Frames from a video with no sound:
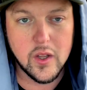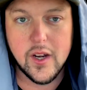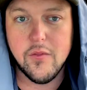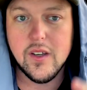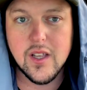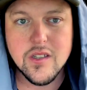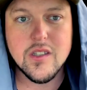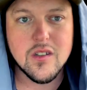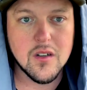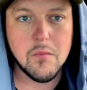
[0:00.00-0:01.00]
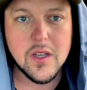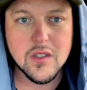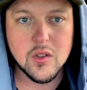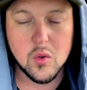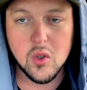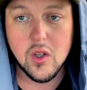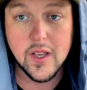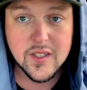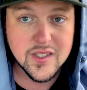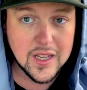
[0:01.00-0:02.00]
And if it doesn't serve me as a tool,
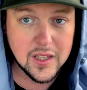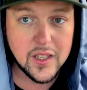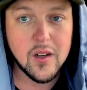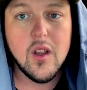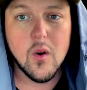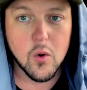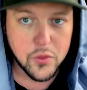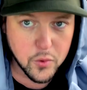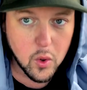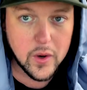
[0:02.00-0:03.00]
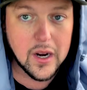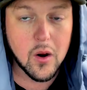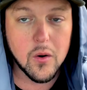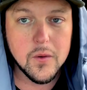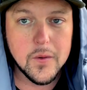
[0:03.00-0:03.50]
I sell it or throw it out.